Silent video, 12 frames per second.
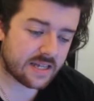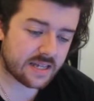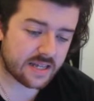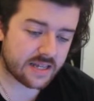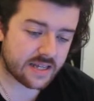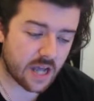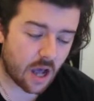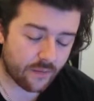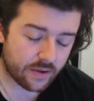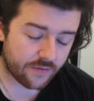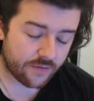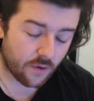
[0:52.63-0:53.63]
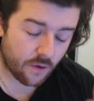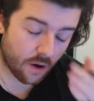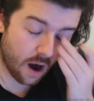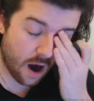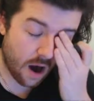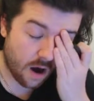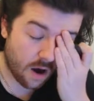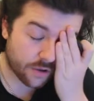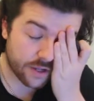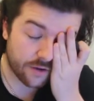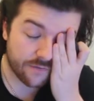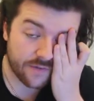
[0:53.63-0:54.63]
solving for our
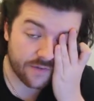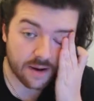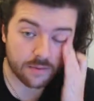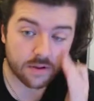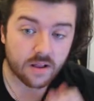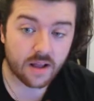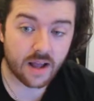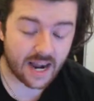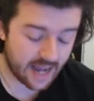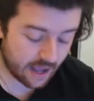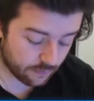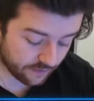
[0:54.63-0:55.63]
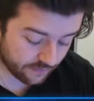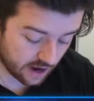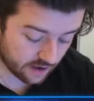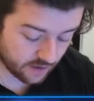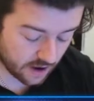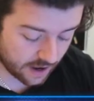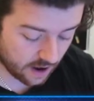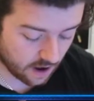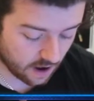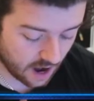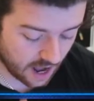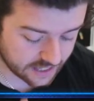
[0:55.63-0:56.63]
unknown variable, and then we verify
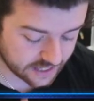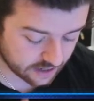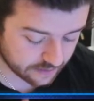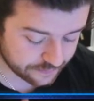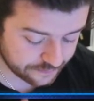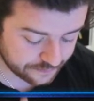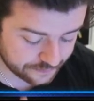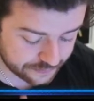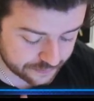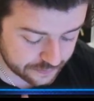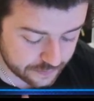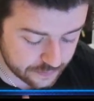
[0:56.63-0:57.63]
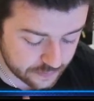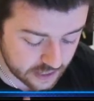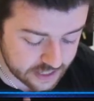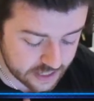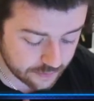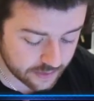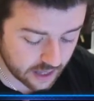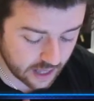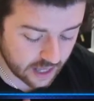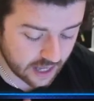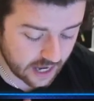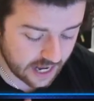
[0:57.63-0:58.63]
our answer. So
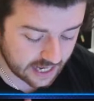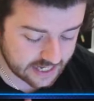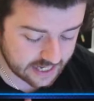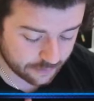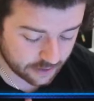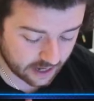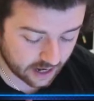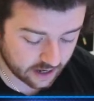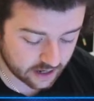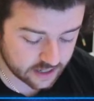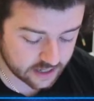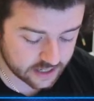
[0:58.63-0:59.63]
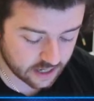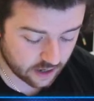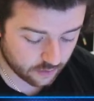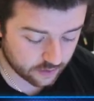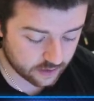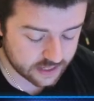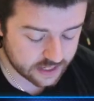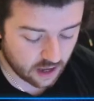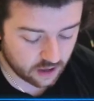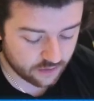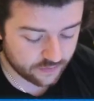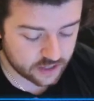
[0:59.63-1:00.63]
here's an example here. So
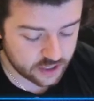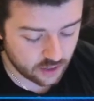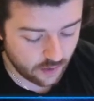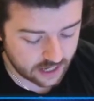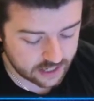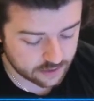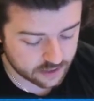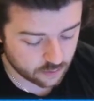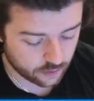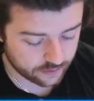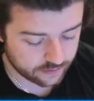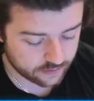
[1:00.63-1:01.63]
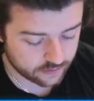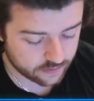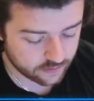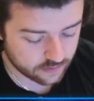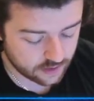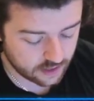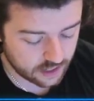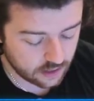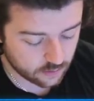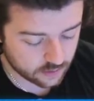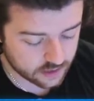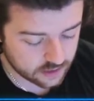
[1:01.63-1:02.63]
solve 2x plus 1
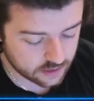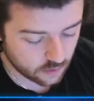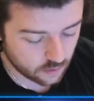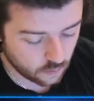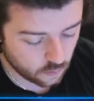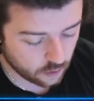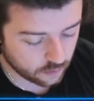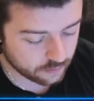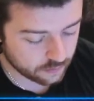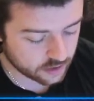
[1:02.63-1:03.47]
equals 1 plus